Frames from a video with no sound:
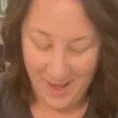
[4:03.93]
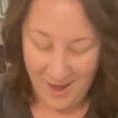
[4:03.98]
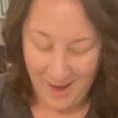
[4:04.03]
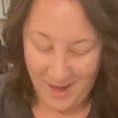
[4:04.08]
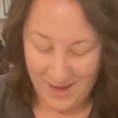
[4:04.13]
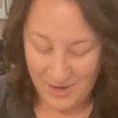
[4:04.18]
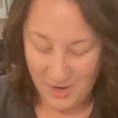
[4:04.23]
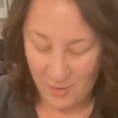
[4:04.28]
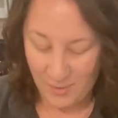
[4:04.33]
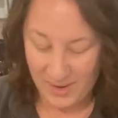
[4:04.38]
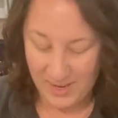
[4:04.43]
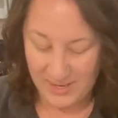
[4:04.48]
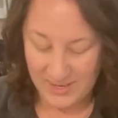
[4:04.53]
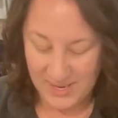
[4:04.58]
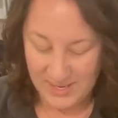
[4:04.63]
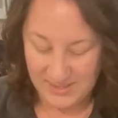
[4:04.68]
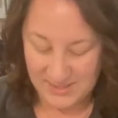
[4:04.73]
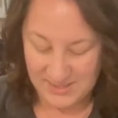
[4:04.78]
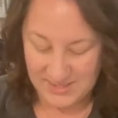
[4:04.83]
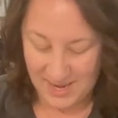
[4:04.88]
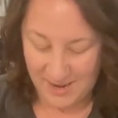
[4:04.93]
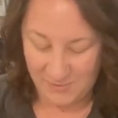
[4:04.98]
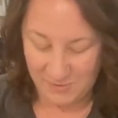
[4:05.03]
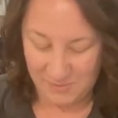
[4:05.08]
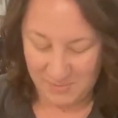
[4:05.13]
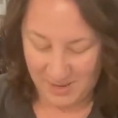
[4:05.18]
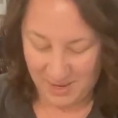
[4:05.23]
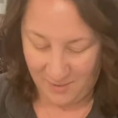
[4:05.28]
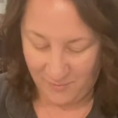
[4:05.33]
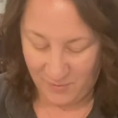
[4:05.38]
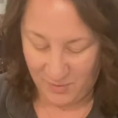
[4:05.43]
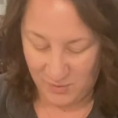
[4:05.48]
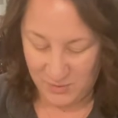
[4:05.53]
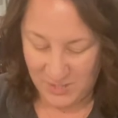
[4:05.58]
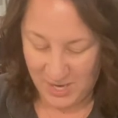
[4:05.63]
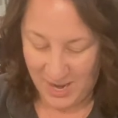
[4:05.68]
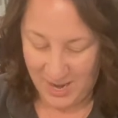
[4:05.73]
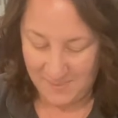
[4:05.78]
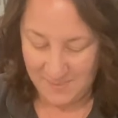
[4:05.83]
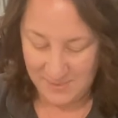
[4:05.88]
I know it has saved me a few
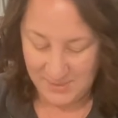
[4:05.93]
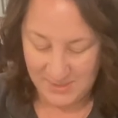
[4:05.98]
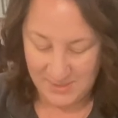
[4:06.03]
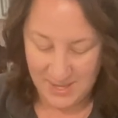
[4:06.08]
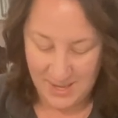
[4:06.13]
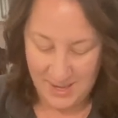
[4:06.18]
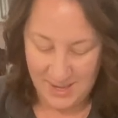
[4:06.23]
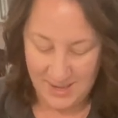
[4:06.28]
times,